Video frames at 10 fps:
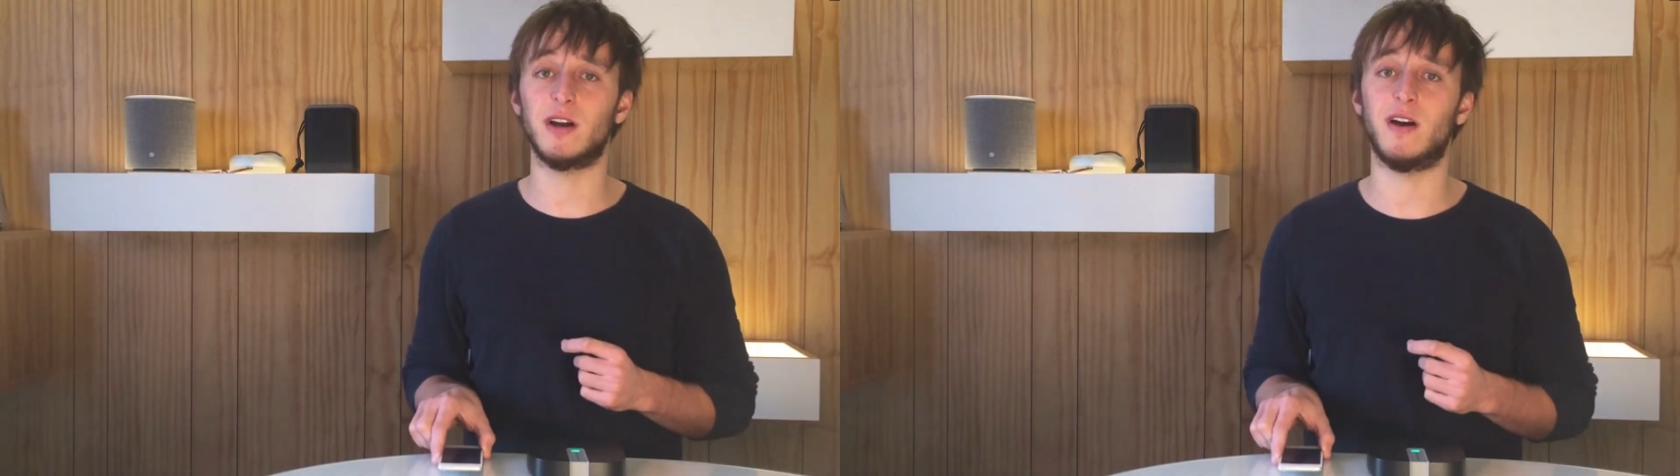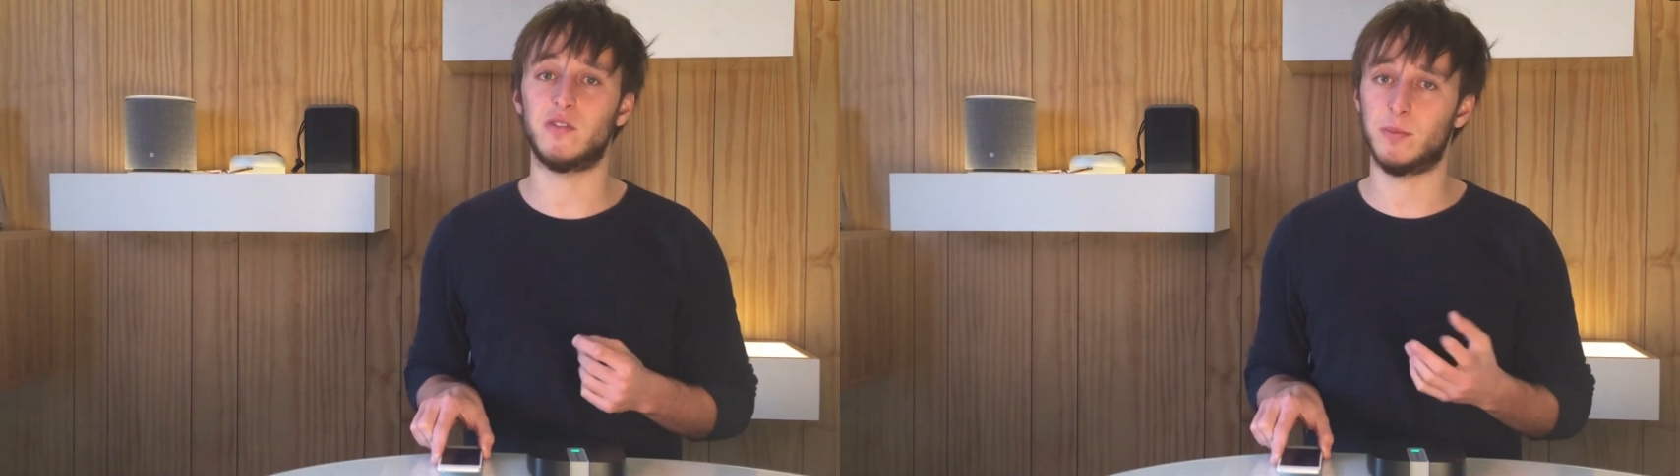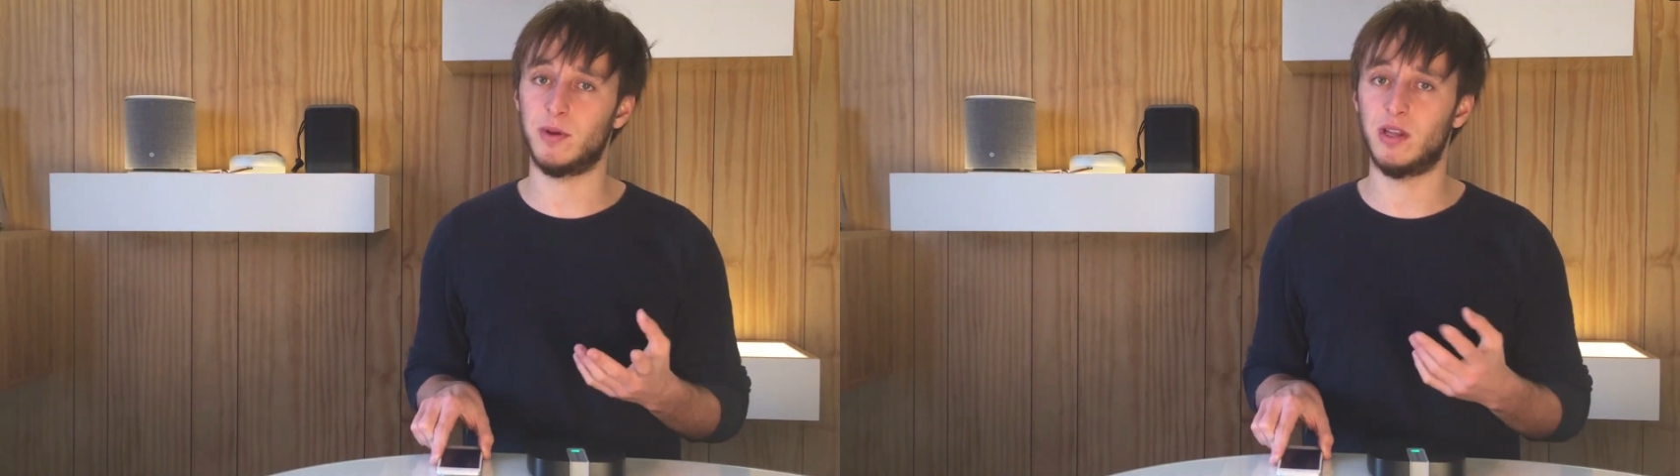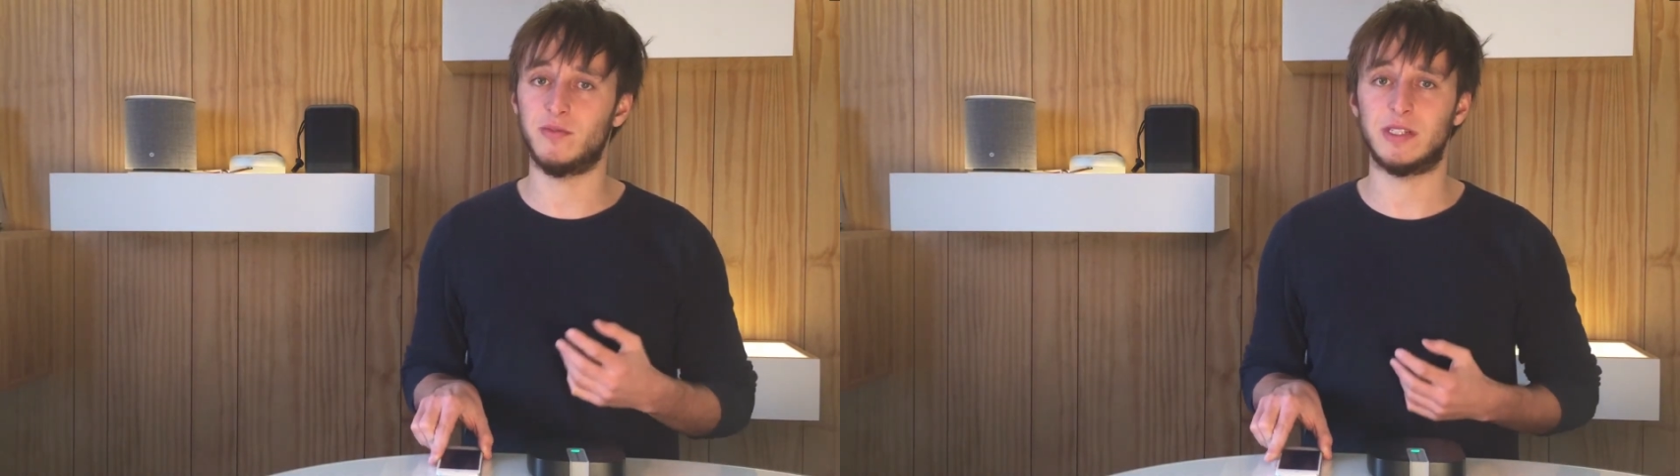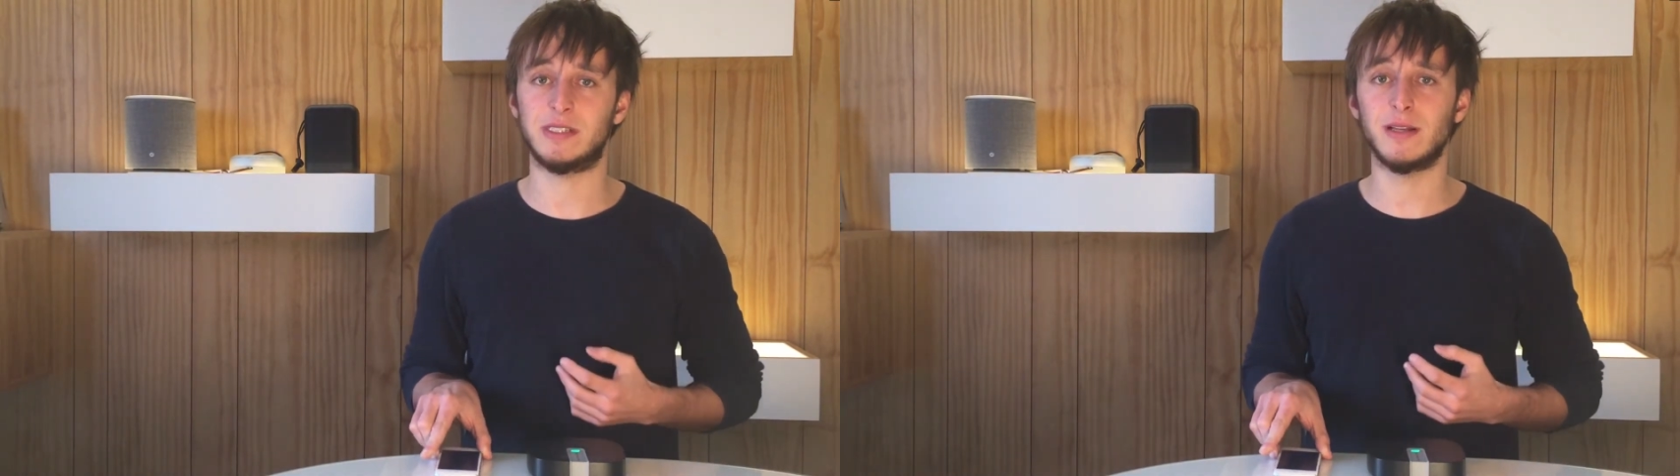of the
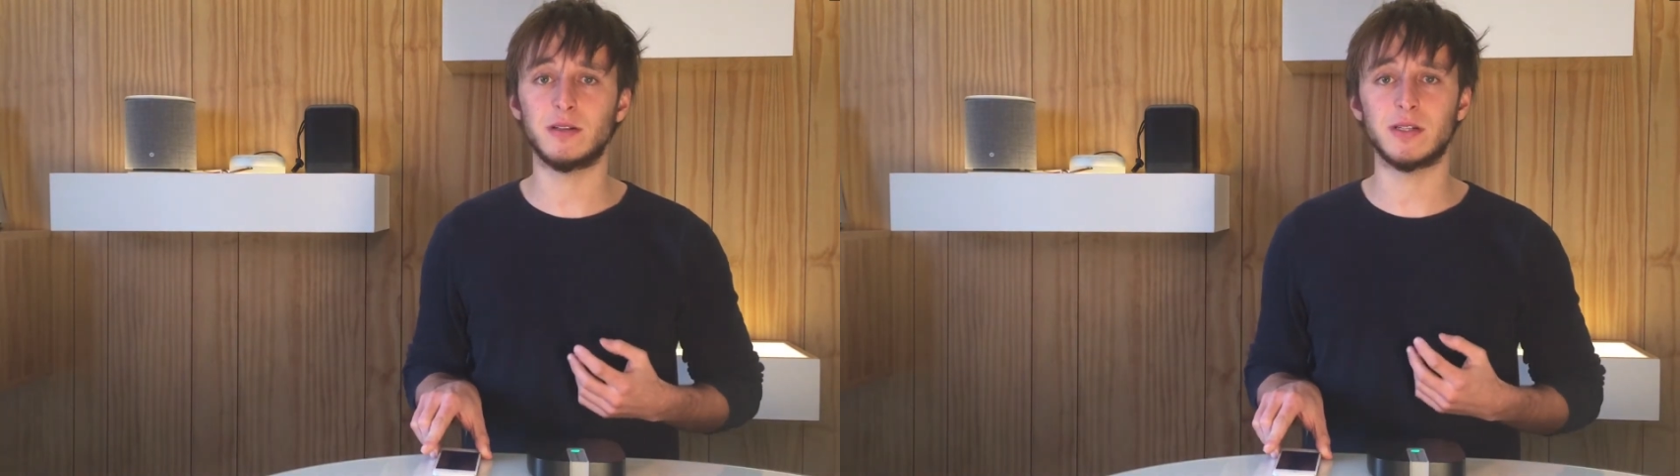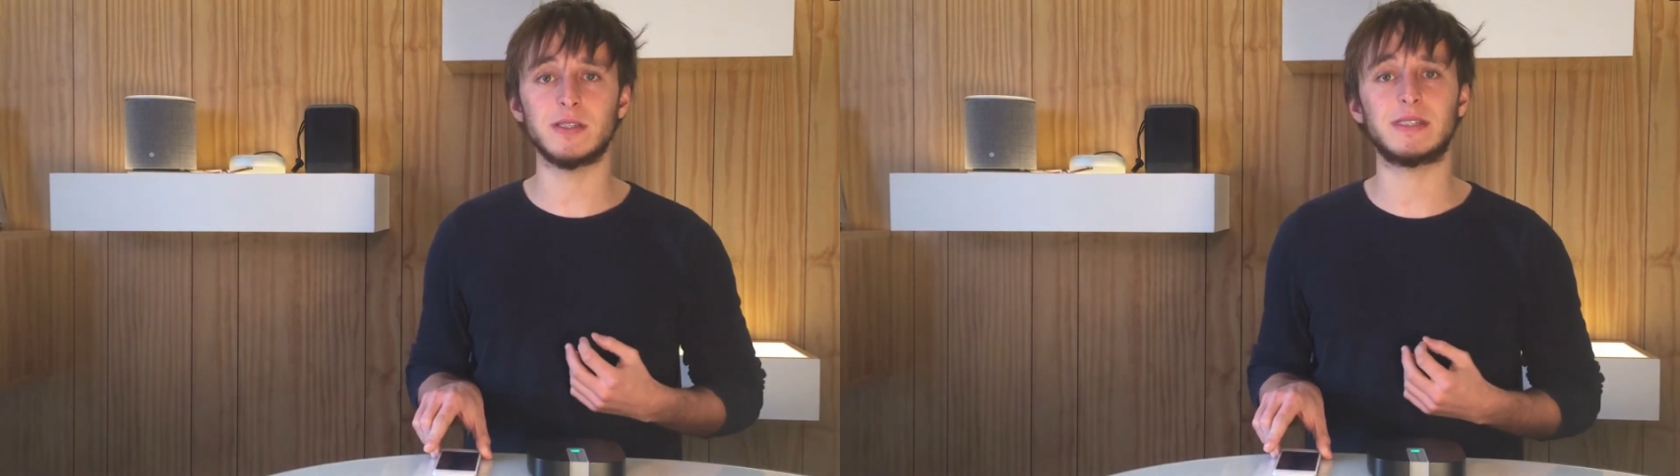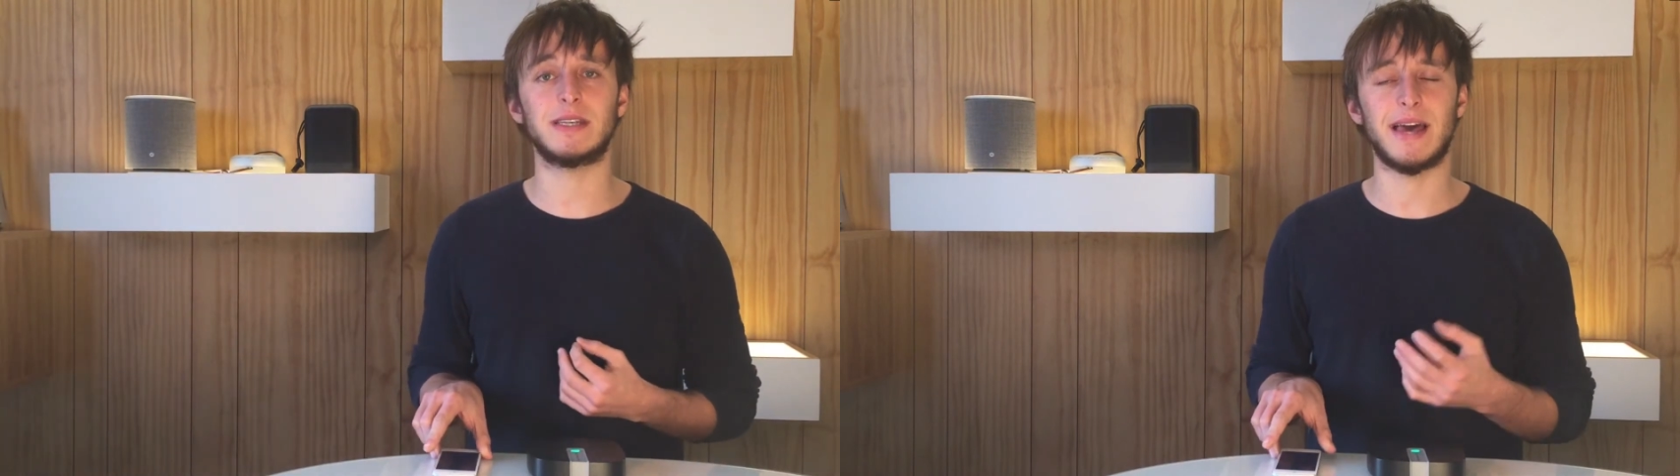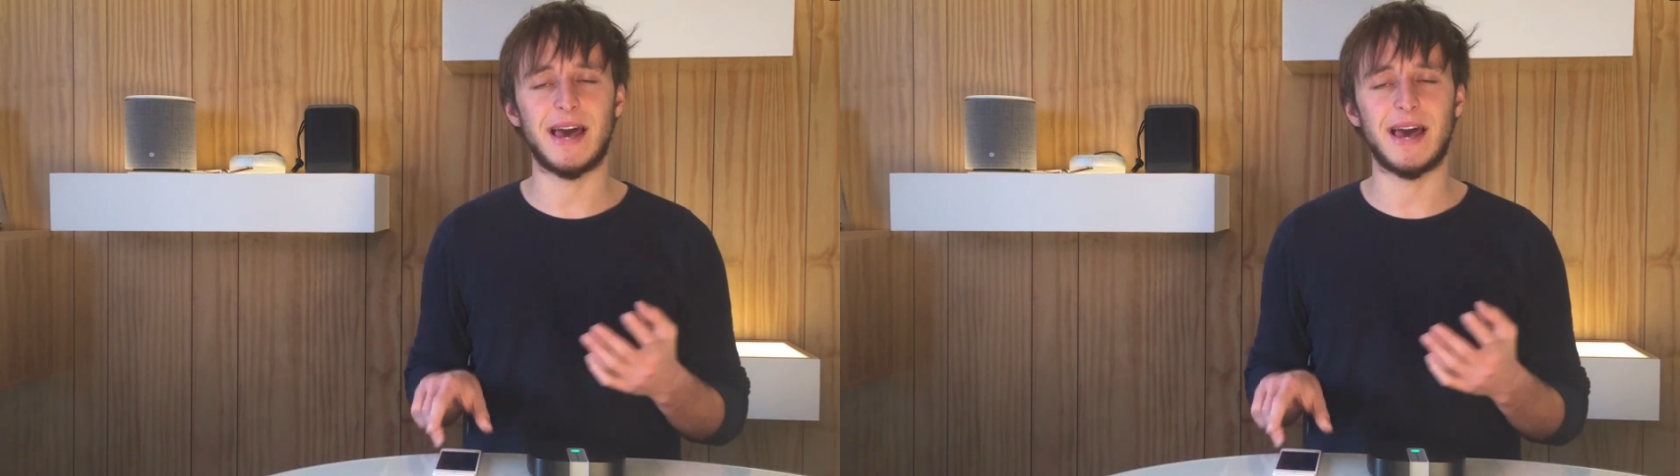BeoLiving Intelligence,